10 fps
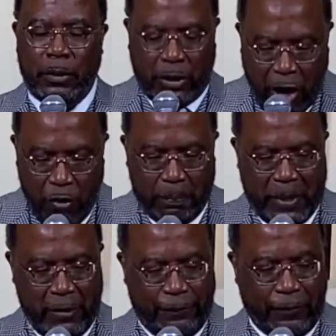Don't
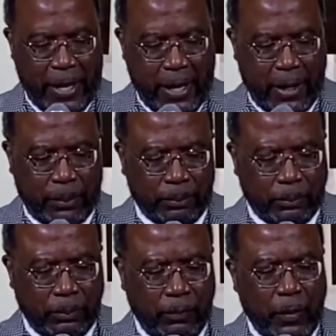be afraid.
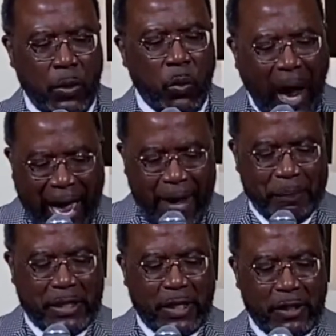Why?
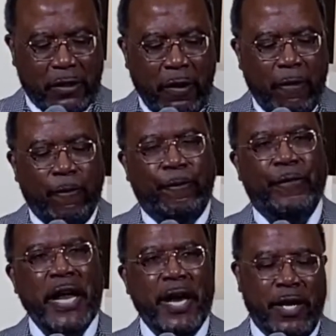Because
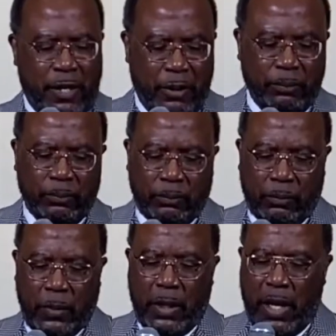fear,
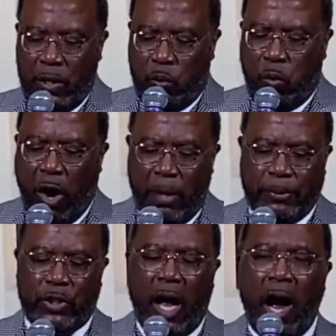it
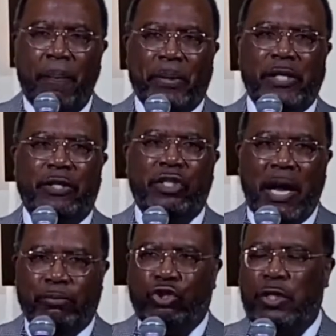warps our
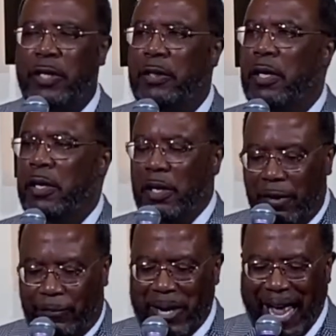perception
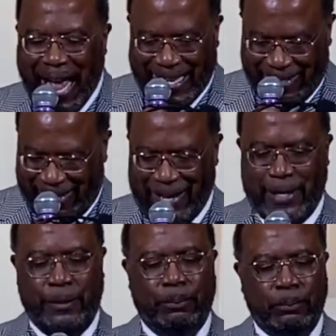of
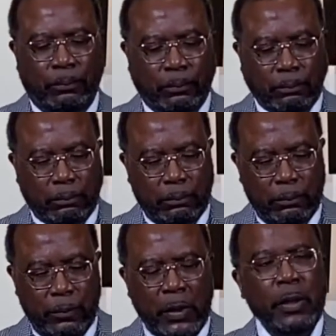reality.
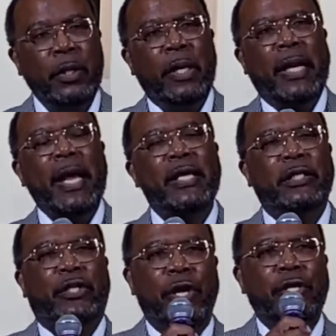And
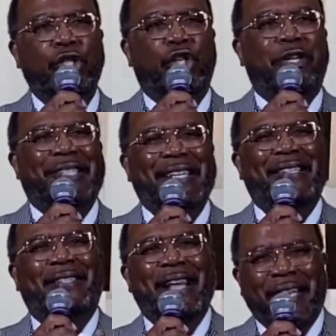it turns your
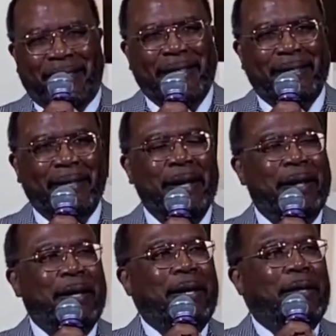successes
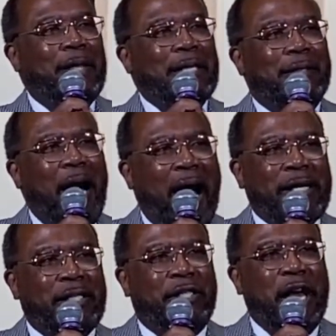that
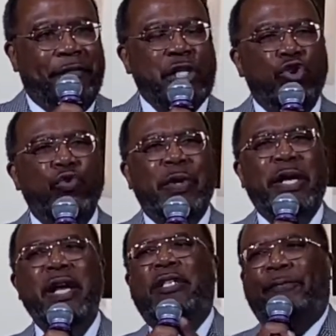God has given
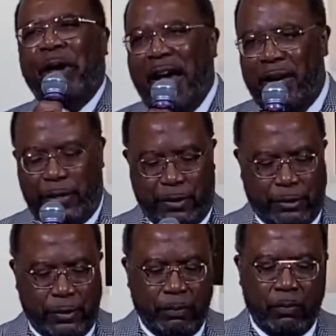you into failures.